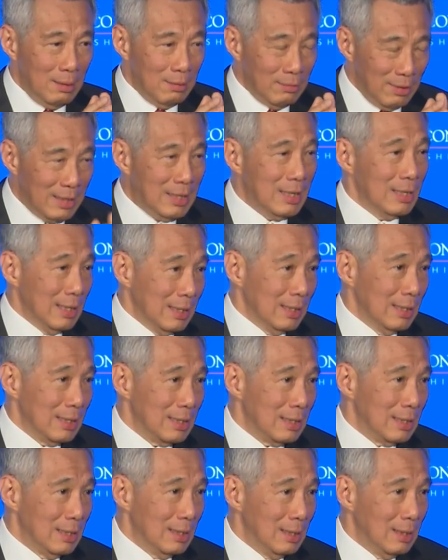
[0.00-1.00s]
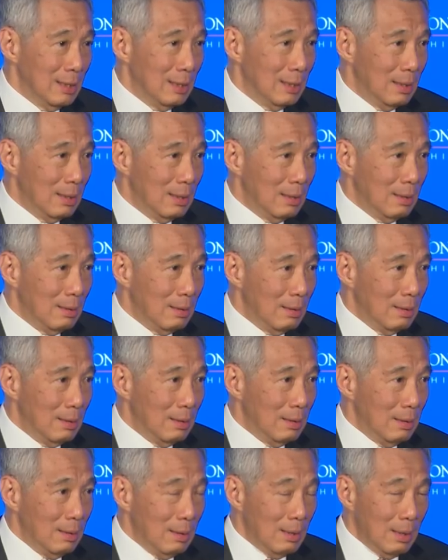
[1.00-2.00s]
returns.
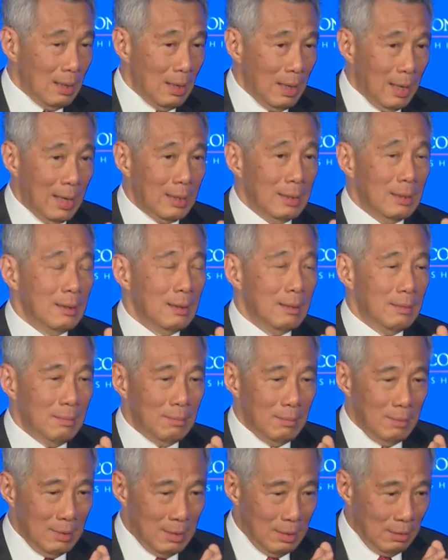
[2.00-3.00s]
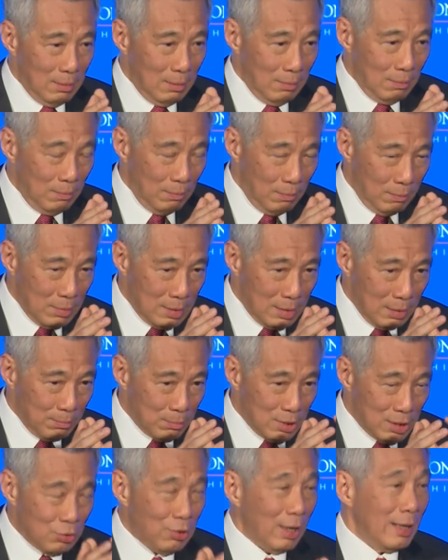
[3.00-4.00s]
And
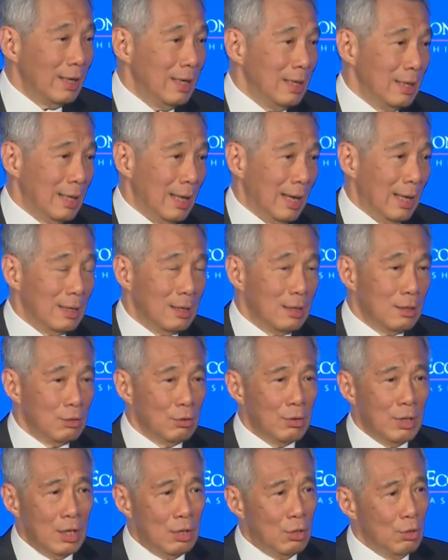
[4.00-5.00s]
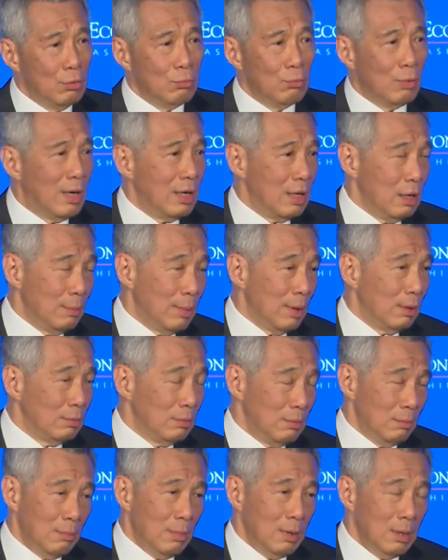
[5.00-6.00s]
strictly that. So they don't worry about
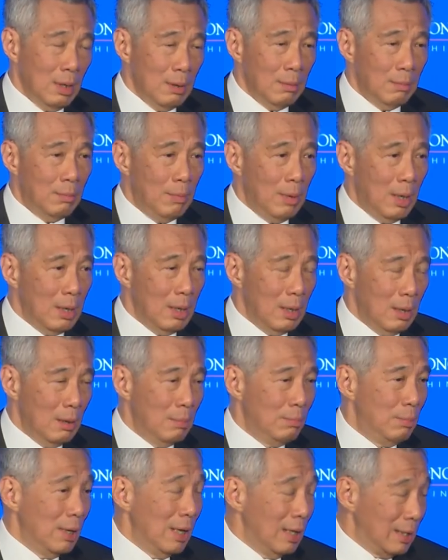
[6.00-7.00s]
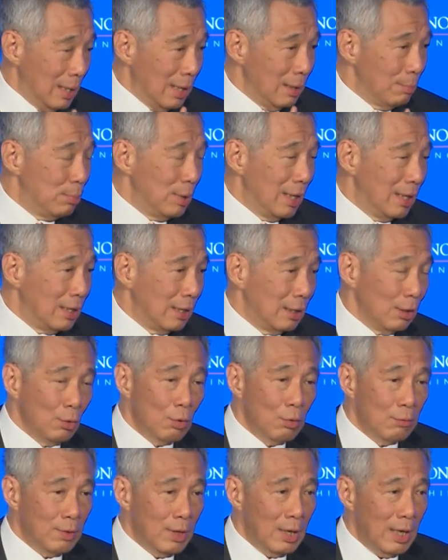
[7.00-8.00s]
political
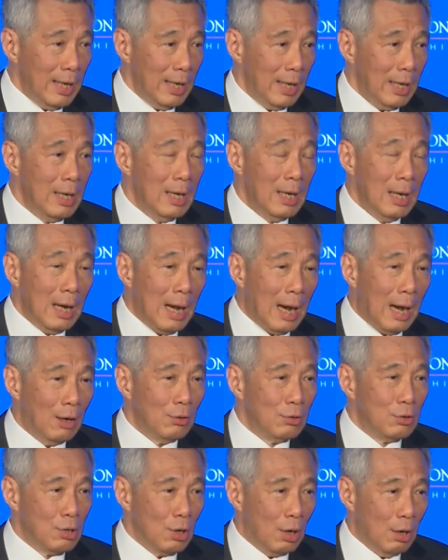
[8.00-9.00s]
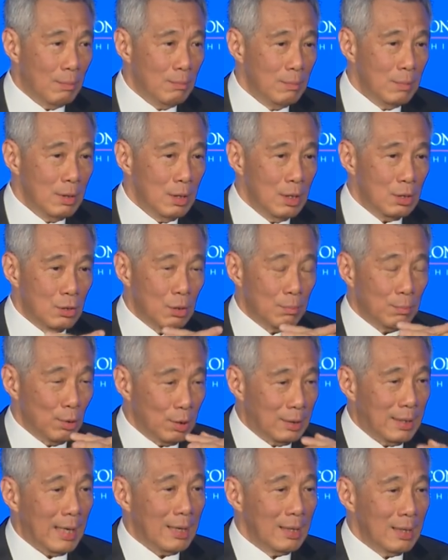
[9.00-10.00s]
overlay. Our job is to
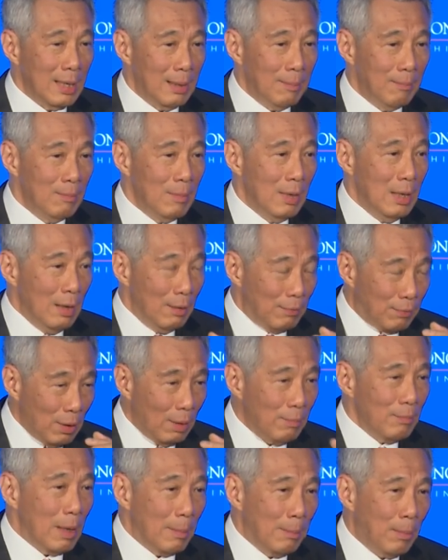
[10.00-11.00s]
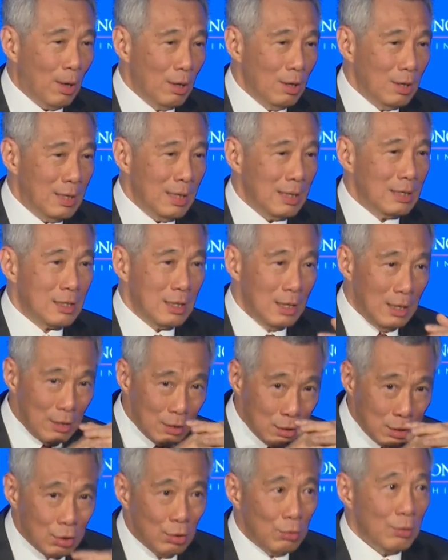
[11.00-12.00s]
protect them from the politics
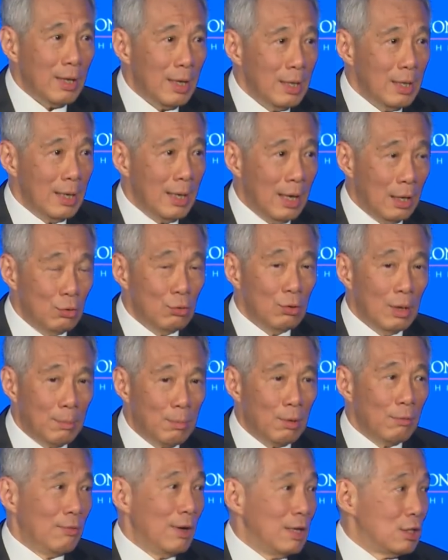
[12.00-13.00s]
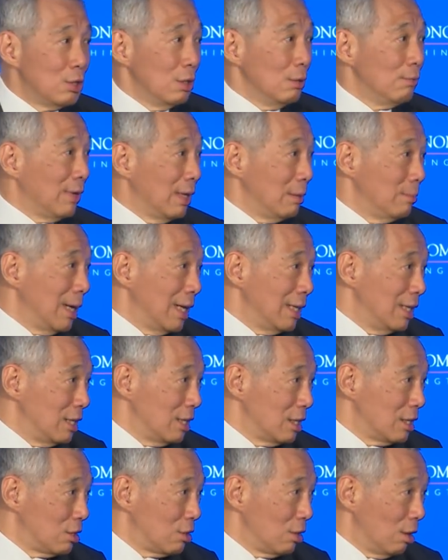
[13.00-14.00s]
so that they can do a professional fund
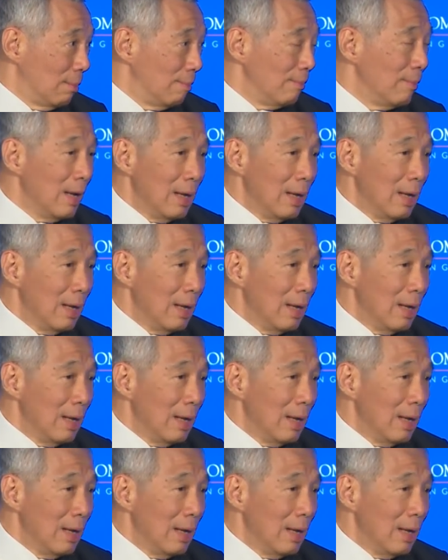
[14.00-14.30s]
manager's job.